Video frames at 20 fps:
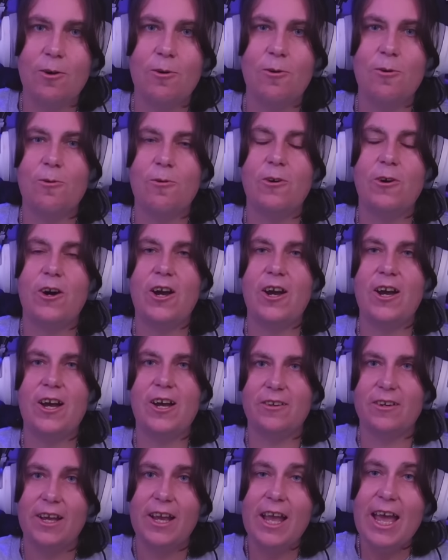the
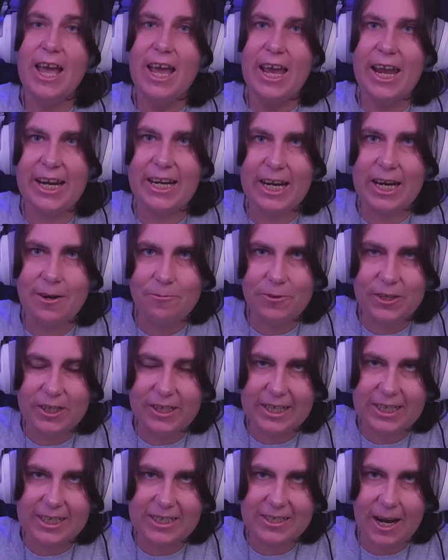world. He didn't
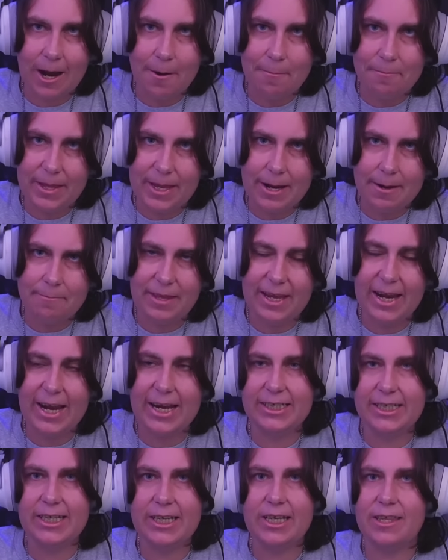really stop them
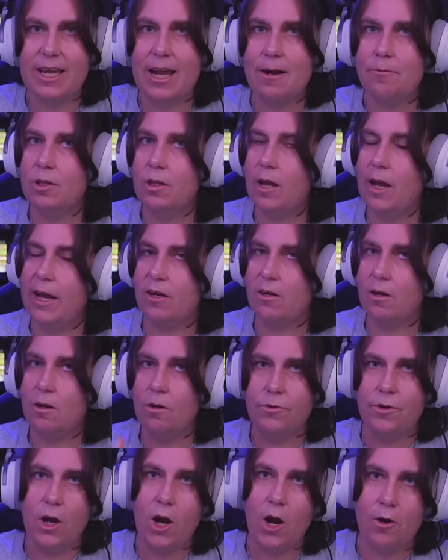there, did he? They were like,
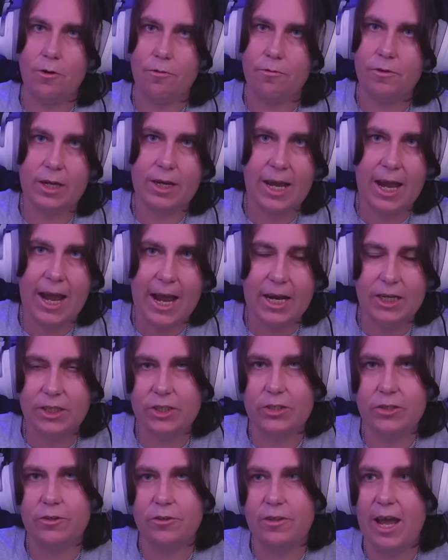oh no, you can't
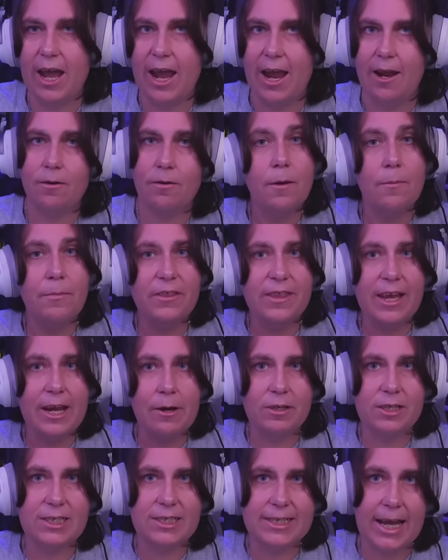do that. But they
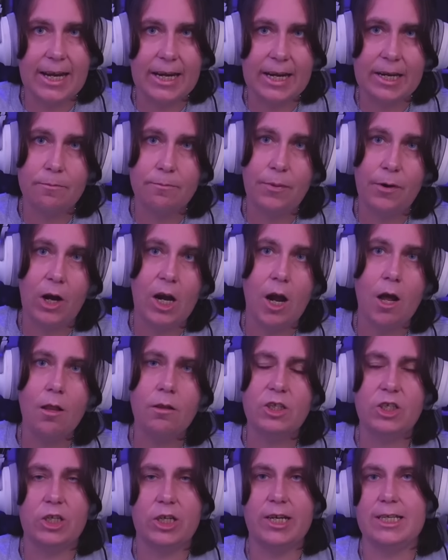were studying
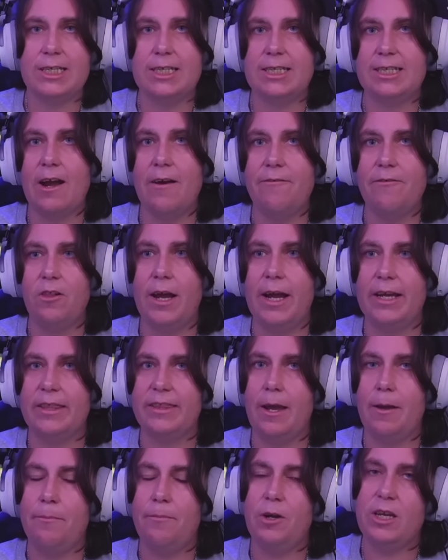biology and stuff like
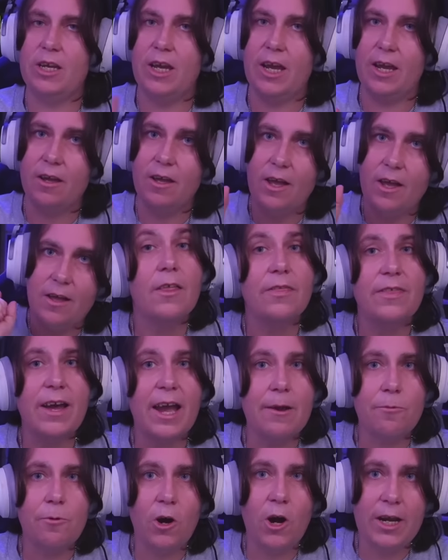that. But yeah,
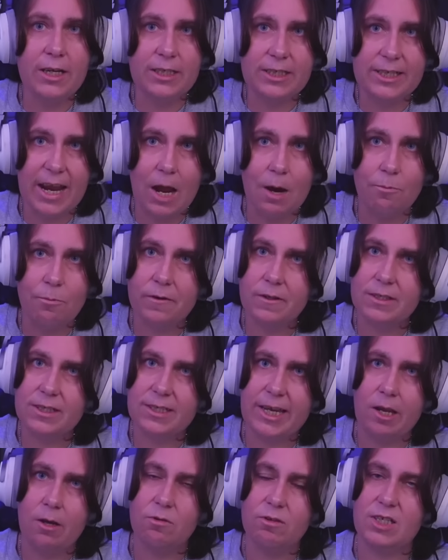they weren't down with
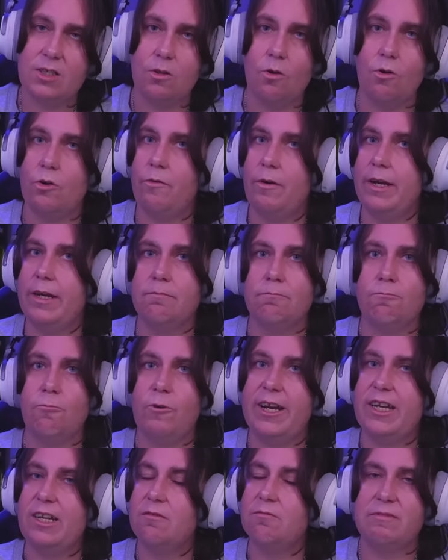seal slaughtering.
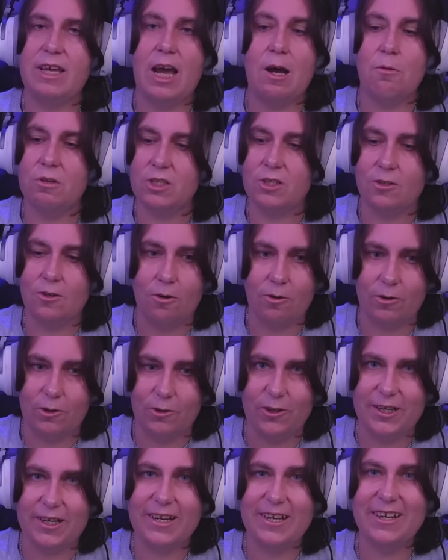Rick, that was not good.